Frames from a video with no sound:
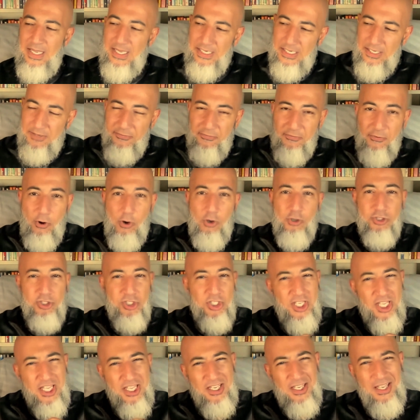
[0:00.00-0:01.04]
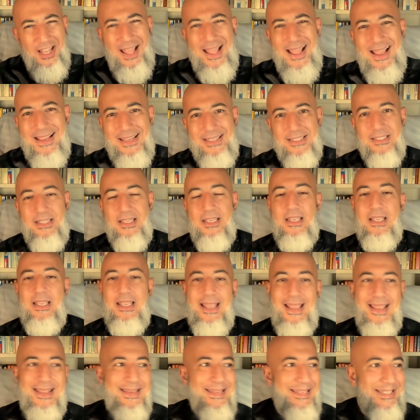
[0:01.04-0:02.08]
And he forged, he lied,
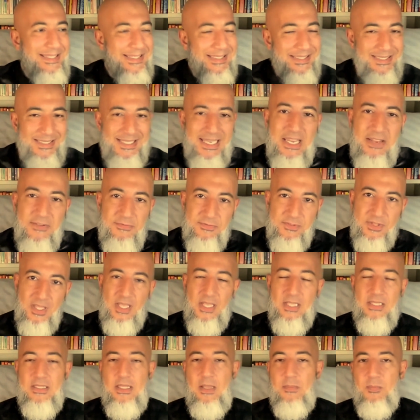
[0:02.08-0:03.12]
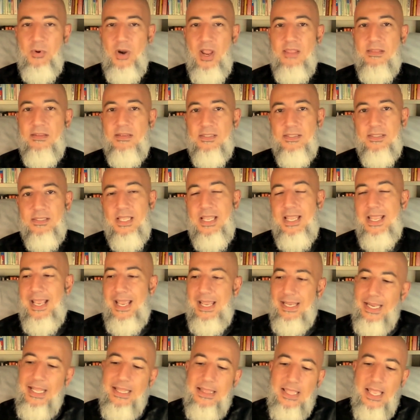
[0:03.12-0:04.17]
and he deceived the brothers.
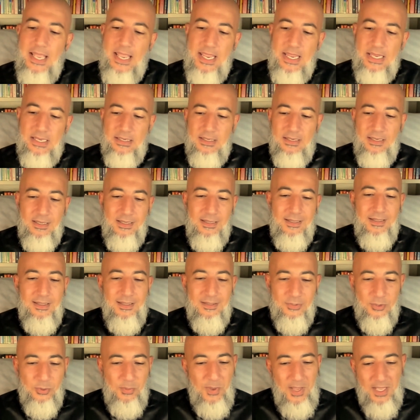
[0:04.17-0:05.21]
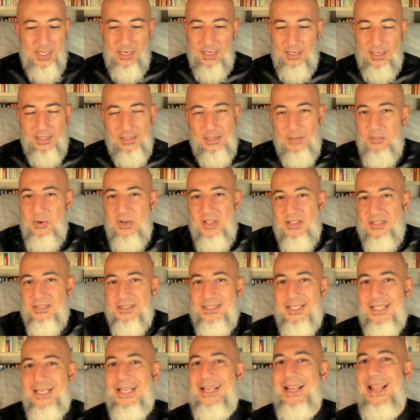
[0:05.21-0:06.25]
And at the end, subhanAllah, the
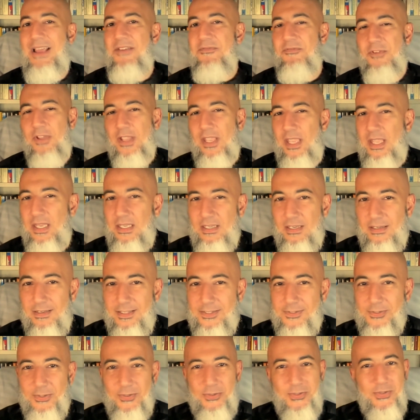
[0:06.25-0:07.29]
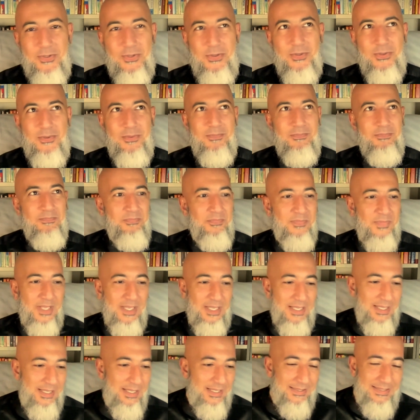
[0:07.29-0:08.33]
brothers didn't have any reason to
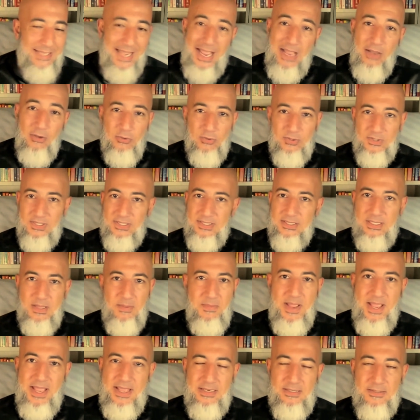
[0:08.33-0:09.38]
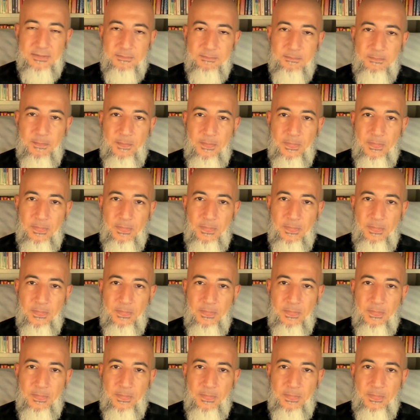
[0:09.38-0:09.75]
doubt the man.